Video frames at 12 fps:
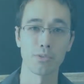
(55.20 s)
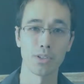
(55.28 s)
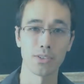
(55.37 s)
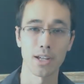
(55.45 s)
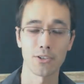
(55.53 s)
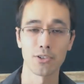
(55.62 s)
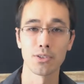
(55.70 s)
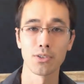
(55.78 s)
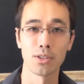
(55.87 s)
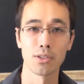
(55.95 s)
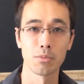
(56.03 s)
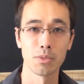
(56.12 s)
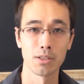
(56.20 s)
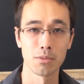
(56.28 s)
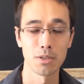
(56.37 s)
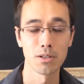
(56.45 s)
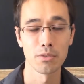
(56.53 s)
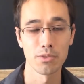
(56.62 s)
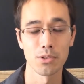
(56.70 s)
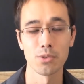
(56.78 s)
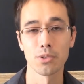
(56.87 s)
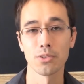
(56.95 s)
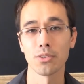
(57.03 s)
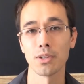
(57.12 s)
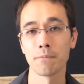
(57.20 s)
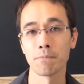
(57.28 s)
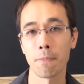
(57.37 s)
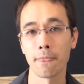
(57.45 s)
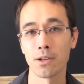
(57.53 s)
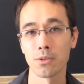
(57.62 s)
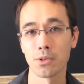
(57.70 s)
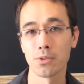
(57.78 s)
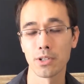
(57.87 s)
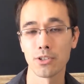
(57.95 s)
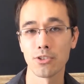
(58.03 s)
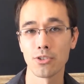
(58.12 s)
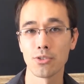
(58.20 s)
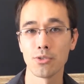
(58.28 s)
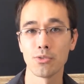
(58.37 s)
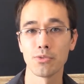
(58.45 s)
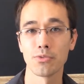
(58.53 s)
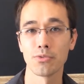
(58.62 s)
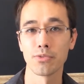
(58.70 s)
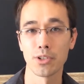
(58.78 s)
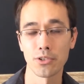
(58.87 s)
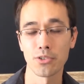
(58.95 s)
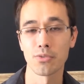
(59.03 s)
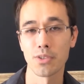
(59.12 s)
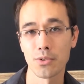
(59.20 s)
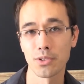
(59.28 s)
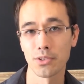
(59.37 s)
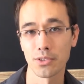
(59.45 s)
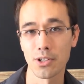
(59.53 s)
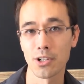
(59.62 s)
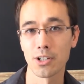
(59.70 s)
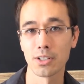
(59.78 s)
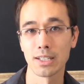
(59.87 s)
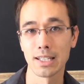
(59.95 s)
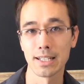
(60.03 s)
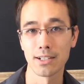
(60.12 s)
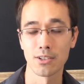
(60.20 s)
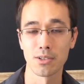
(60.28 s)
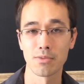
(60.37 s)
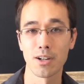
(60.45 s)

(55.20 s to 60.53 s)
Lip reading: 3 sections in the middle of the course, we're going to first focus on getting our